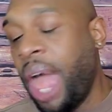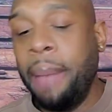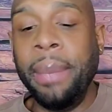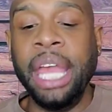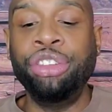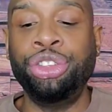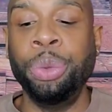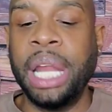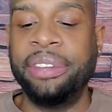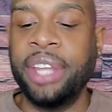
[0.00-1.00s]
I made
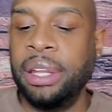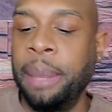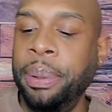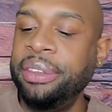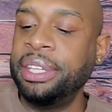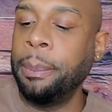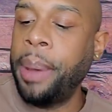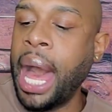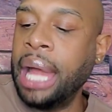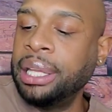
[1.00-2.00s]
sure when I saw that piece in the
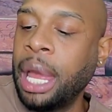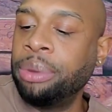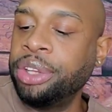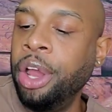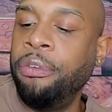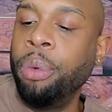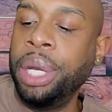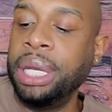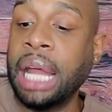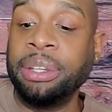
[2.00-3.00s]
pot that I was careful
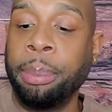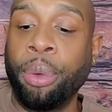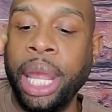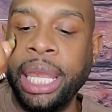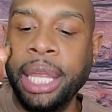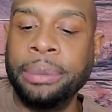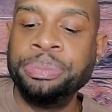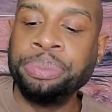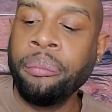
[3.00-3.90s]
with it not to break it